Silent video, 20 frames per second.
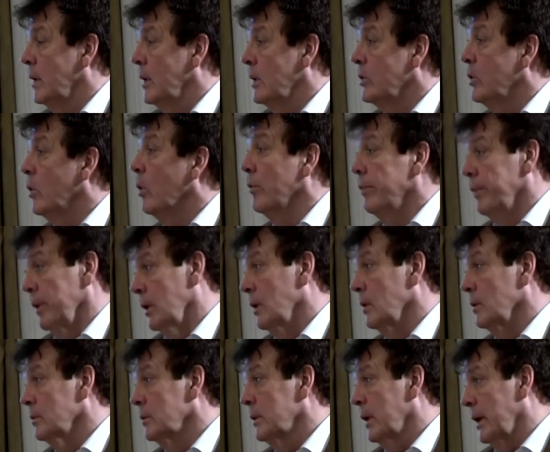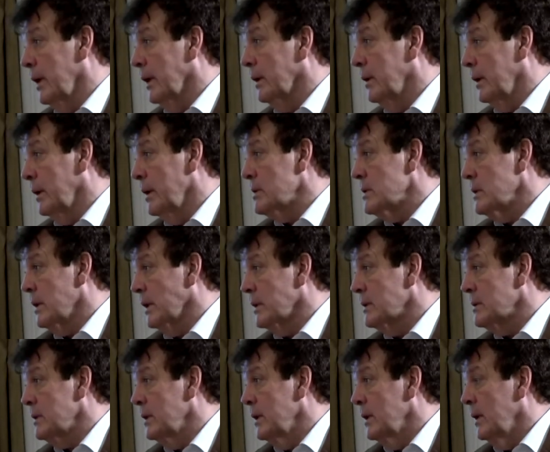novel
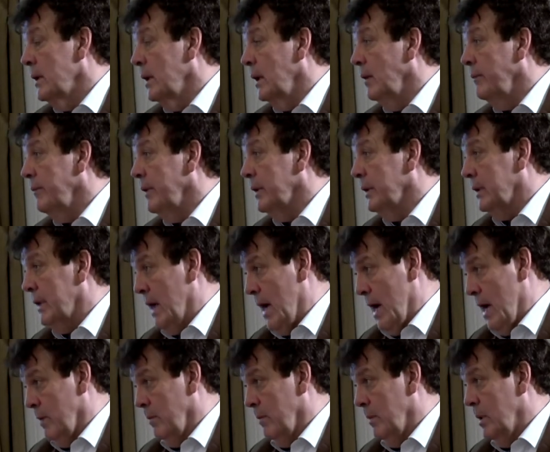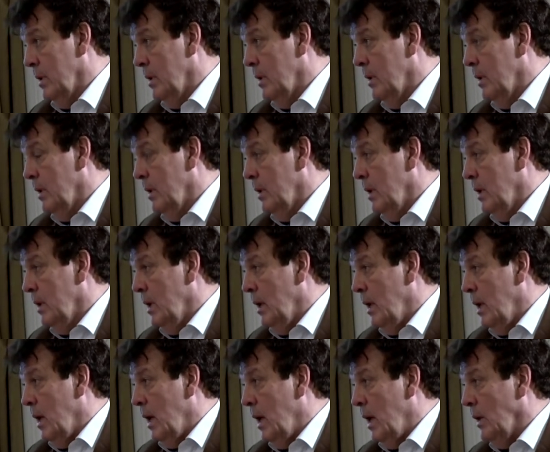characteristics of our time.
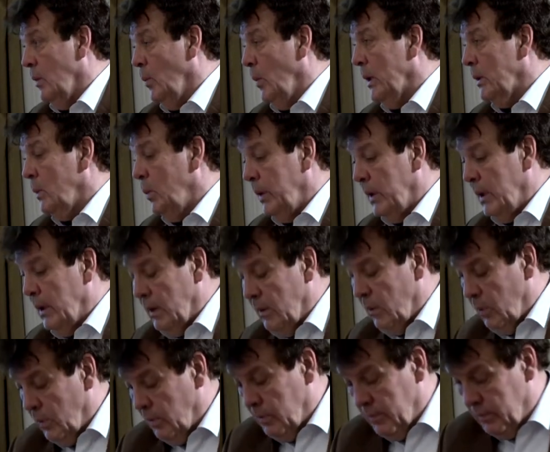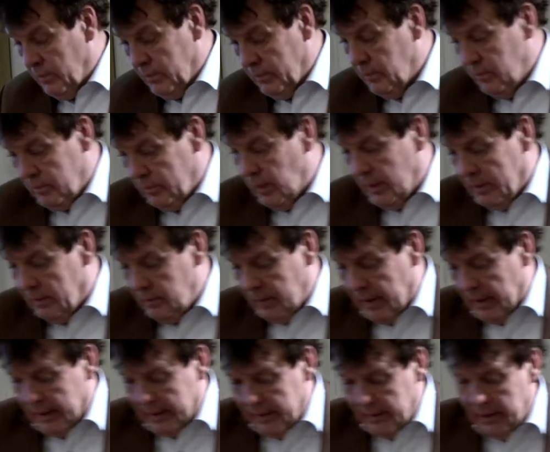And what we
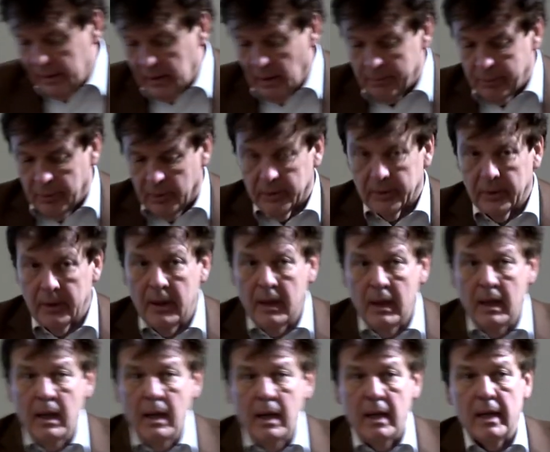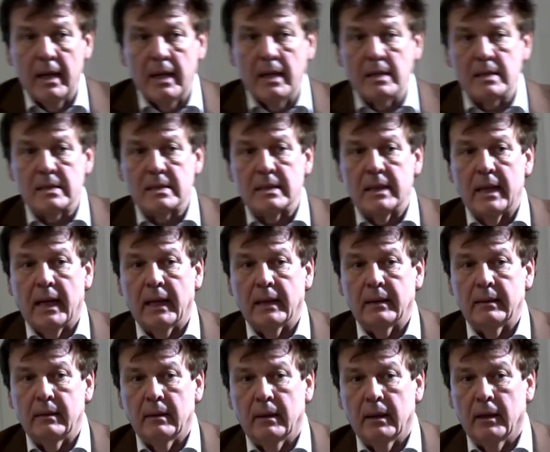agreed upon is
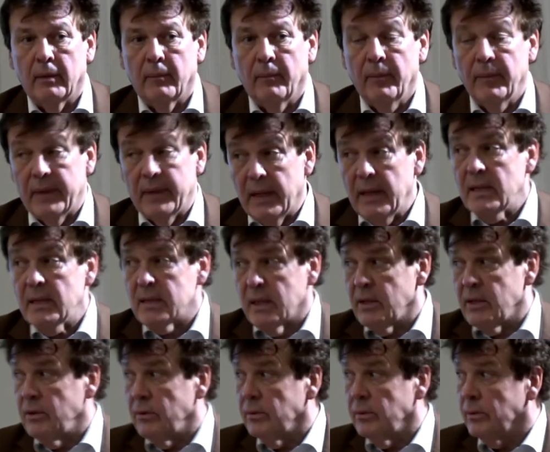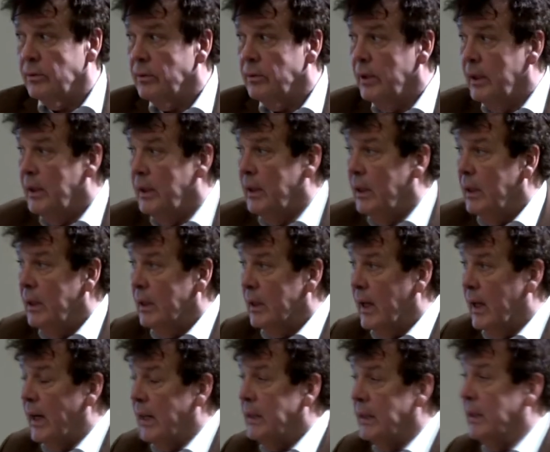that there is a new
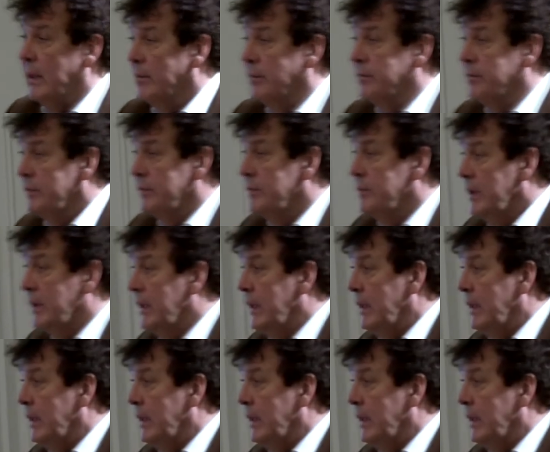kind of